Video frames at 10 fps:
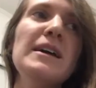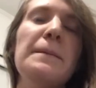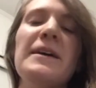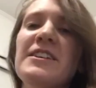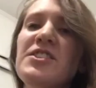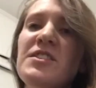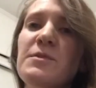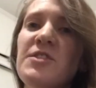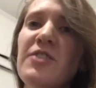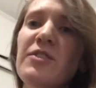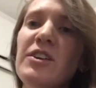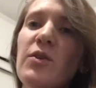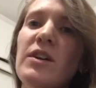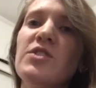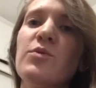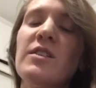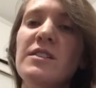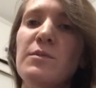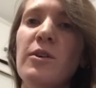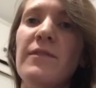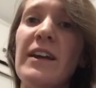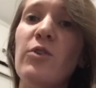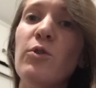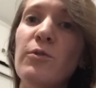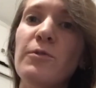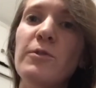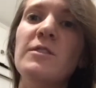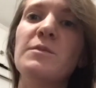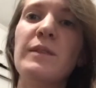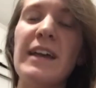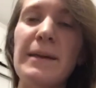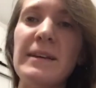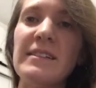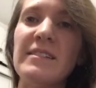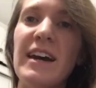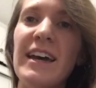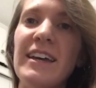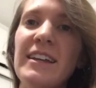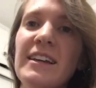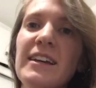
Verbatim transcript: But just generally going towards more of a whole foods, plant-based diet.